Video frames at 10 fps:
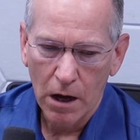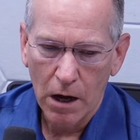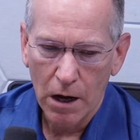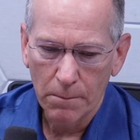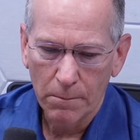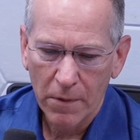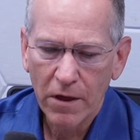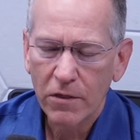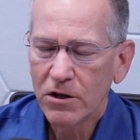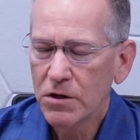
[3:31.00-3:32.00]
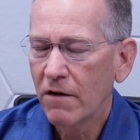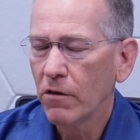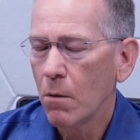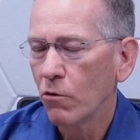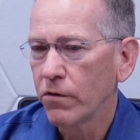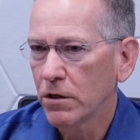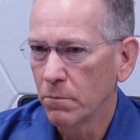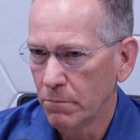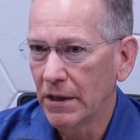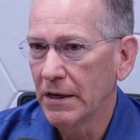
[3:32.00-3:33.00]
um, they just have a lot more
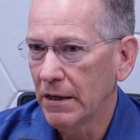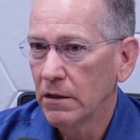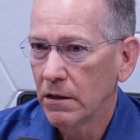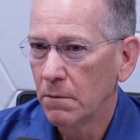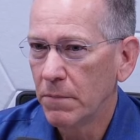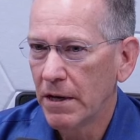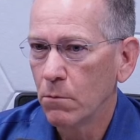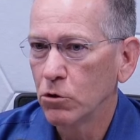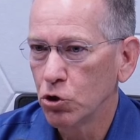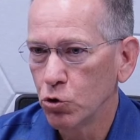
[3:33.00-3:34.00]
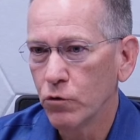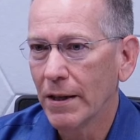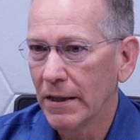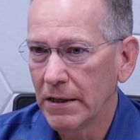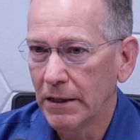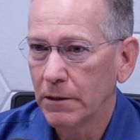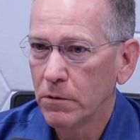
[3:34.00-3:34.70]
flexibility in being able to do that lending.